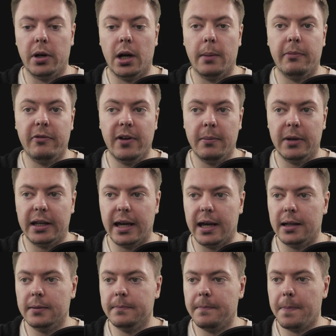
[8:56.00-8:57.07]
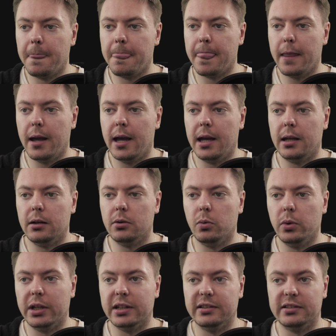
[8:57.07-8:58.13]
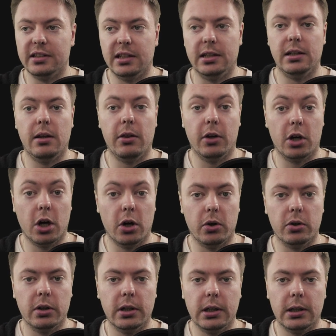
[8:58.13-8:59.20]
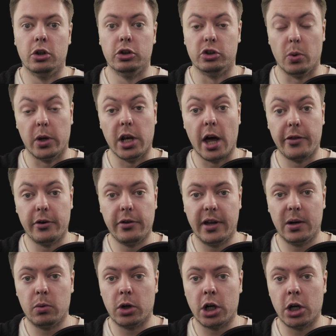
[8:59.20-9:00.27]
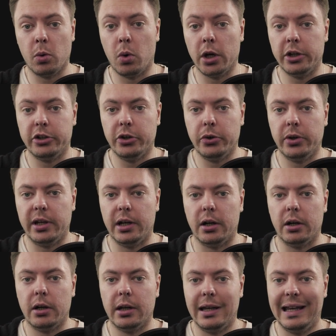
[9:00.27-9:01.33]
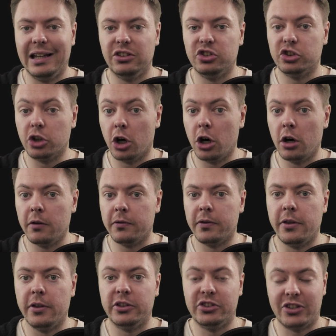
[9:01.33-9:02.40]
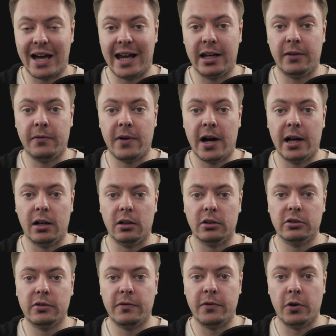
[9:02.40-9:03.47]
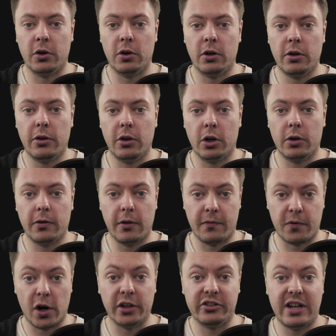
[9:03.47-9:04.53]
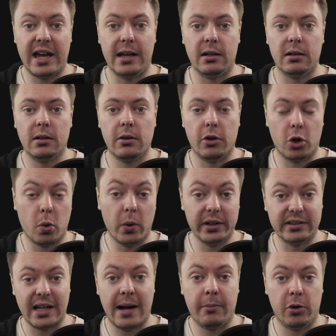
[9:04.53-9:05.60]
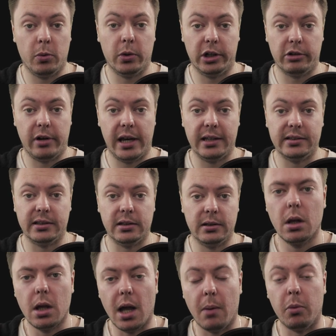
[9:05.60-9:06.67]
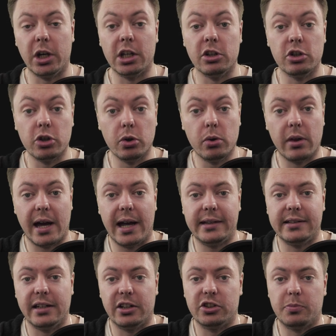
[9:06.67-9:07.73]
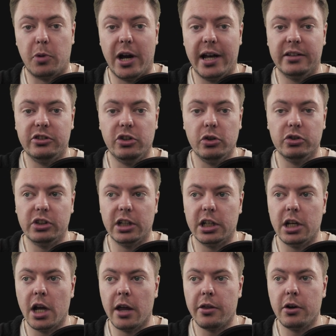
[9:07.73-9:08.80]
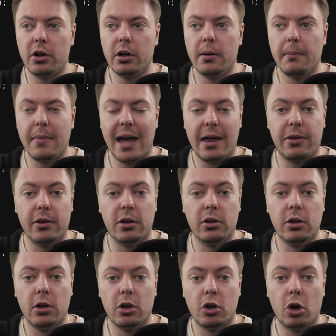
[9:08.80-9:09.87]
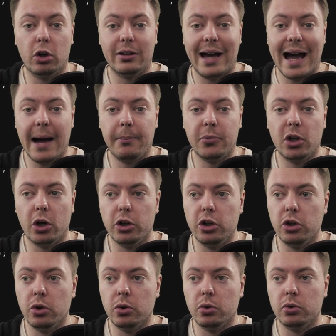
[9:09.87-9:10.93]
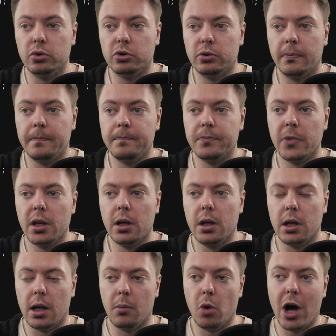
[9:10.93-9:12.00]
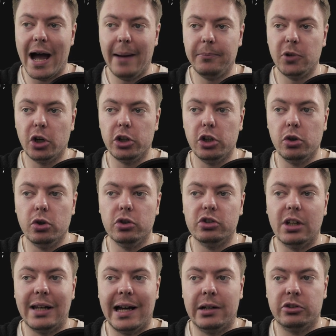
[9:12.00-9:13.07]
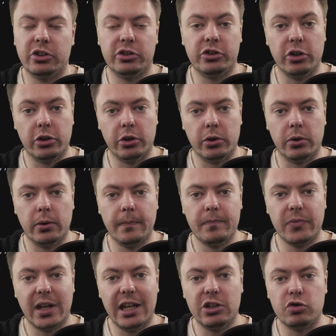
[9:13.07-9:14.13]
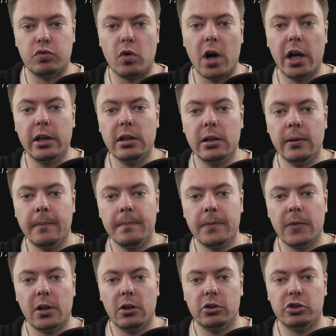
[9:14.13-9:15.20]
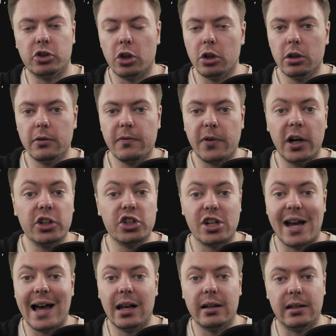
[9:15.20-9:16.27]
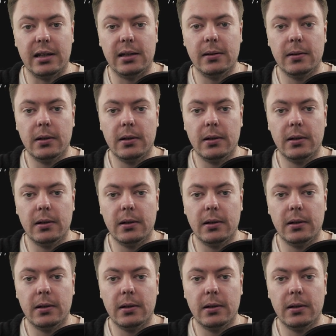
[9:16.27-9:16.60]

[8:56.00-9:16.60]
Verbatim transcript: up Vim again, and we can see the code. So another thing we're going to want to do here is serve static files for the, the front end, the quiz app that we created. And we can do that in Express using another method called app.use. And what app.use allows us to do is run certain functionality